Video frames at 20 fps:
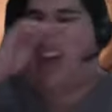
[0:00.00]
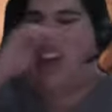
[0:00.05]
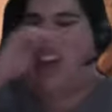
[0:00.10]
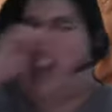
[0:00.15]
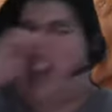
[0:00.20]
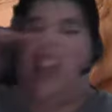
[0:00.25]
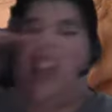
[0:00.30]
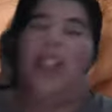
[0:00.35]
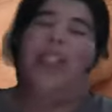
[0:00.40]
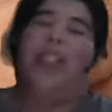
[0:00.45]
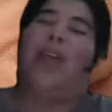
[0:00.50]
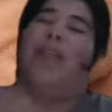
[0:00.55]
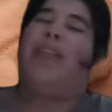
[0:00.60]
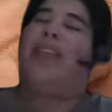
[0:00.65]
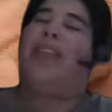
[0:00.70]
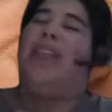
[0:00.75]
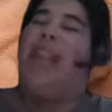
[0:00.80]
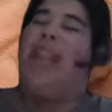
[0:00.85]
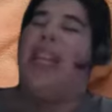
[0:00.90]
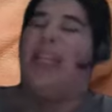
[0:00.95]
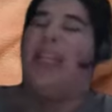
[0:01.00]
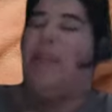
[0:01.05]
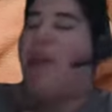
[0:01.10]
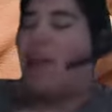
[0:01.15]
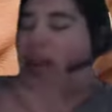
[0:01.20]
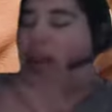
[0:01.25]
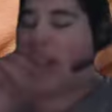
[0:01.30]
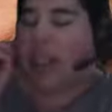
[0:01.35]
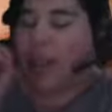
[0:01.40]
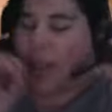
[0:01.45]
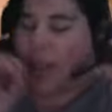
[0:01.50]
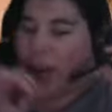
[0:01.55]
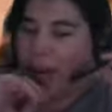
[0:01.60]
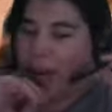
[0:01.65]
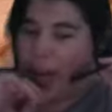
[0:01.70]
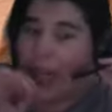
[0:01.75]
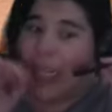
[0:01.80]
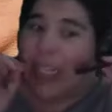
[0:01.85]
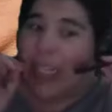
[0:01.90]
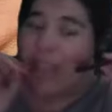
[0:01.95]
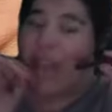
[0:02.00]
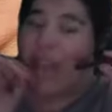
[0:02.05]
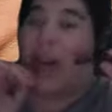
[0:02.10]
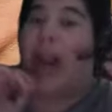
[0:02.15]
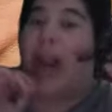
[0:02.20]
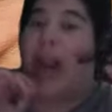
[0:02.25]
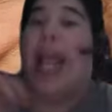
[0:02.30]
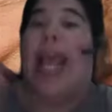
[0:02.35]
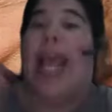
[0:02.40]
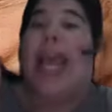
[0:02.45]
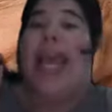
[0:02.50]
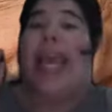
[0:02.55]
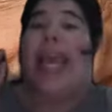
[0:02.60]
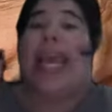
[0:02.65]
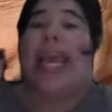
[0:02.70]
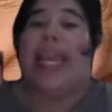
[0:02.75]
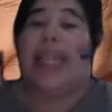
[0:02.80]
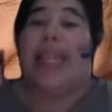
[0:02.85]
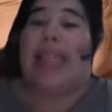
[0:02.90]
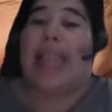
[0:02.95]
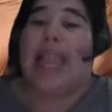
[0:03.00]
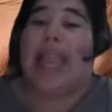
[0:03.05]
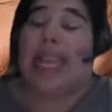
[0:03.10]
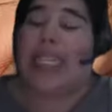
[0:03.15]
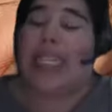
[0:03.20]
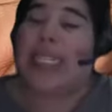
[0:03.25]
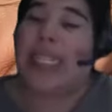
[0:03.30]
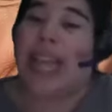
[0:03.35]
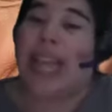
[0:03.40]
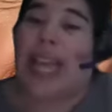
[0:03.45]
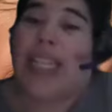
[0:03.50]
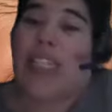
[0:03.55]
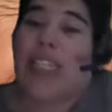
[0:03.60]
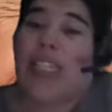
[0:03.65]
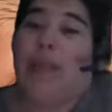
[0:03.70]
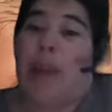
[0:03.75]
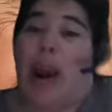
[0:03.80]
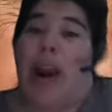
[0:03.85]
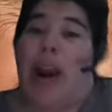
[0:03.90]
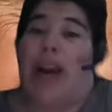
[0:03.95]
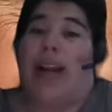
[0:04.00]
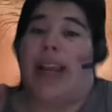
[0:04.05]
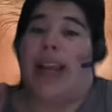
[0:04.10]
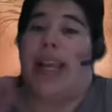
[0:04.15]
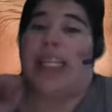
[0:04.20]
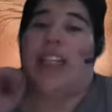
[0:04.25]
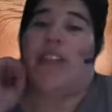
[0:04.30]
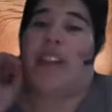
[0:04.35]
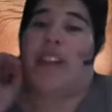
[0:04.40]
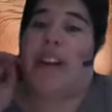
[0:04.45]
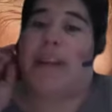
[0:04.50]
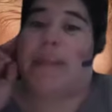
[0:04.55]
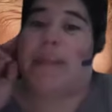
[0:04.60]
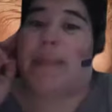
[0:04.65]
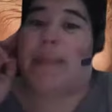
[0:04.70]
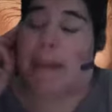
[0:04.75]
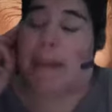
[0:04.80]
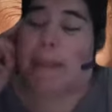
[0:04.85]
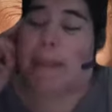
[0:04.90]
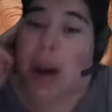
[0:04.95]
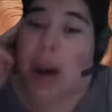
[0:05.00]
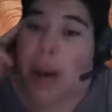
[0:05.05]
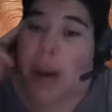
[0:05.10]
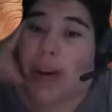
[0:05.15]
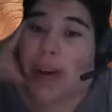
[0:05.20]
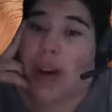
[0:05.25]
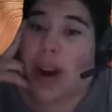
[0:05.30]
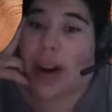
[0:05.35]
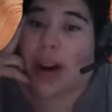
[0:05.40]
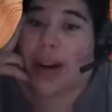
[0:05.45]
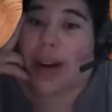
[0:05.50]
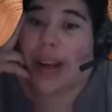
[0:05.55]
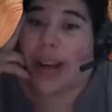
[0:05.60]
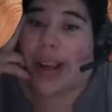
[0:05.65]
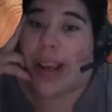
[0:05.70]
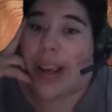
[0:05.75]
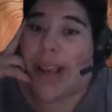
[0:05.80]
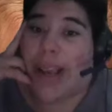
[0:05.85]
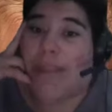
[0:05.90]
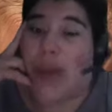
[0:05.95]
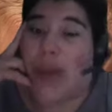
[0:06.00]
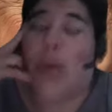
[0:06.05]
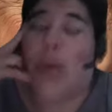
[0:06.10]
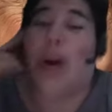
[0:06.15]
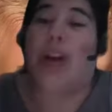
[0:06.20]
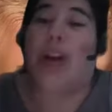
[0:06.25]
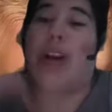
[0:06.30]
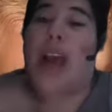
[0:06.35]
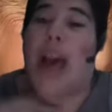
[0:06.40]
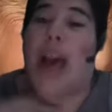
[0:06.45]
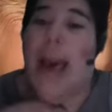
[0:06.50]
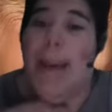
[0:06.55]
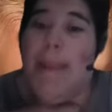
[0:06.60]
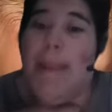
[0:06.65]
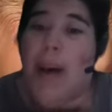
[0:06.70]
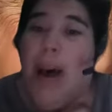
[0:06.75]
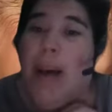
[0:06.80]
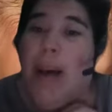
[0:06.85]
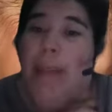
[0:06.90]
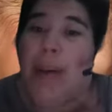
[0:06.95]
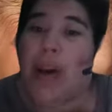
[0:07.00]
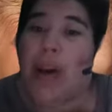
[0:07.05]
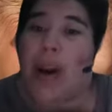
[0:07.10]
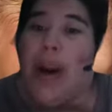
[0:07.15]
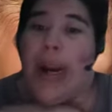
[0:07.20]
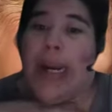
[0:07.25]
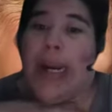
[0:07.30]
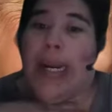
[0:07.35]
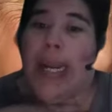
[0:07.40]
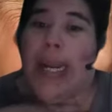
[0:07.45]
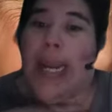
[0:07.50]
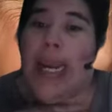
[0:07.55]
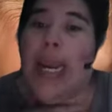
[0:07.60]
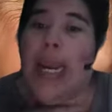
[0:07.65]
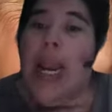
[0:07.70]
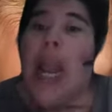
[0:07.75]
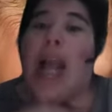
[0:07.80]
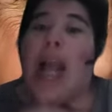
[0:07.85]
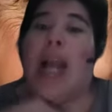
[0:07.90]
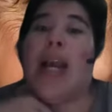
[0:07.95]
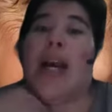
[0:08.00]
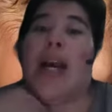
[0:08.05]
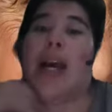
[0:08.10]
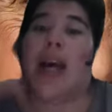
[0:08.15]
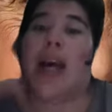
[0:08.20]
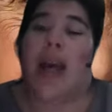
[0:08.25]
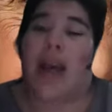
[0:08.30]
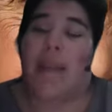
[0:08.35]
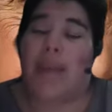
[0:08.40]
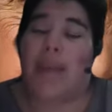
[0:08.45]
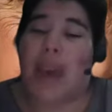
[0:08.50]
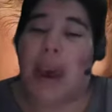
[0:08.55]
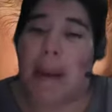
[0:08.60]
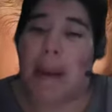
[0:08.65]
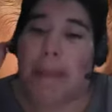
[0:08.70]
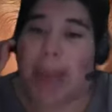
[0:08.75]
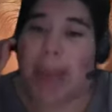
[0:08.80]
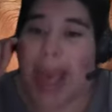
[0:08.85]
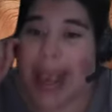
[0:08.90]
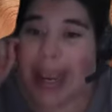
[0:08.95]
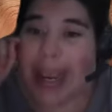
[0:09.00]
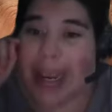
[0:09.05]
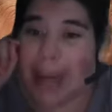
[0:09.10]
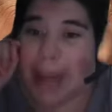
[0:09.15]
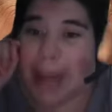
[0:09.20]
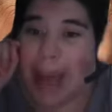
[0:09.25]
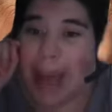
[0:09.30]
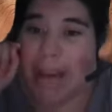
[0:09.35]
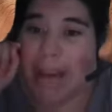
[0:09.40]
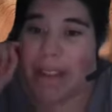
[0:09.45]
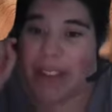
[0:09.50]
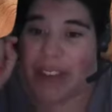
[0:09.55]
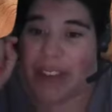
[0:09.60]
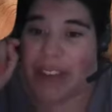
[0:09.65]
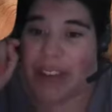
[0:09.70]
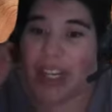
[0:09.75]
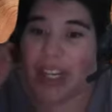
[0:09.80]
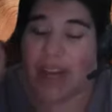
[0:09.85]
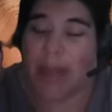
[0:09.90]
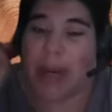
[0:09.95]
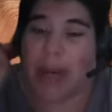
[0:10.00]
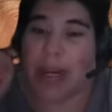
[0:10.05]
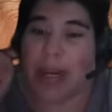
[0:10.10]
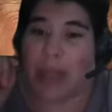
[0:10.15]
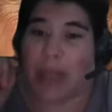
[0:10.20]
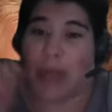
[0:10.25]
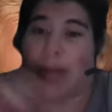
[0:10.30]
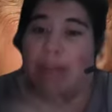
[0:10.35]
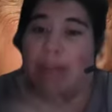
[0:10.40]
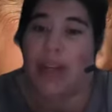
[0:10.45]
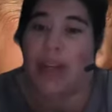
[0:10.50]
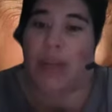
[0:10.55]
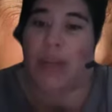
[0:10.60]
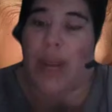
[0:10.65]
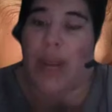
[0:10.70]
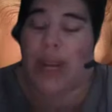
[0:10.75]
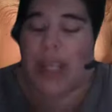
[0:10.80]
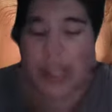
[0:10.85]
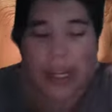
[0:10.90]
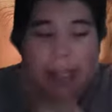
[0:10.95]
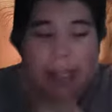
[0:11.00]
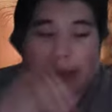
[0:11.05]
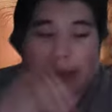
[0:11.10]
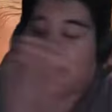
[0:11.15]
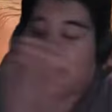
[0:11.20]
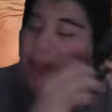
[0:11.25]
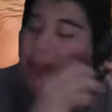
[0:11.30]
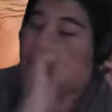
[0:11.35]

All right, so this next part is for is for it. This next part is for Paul McCartney. If you are not Paul McCartney, um, come back in about 15 minutes when I'm done ranting.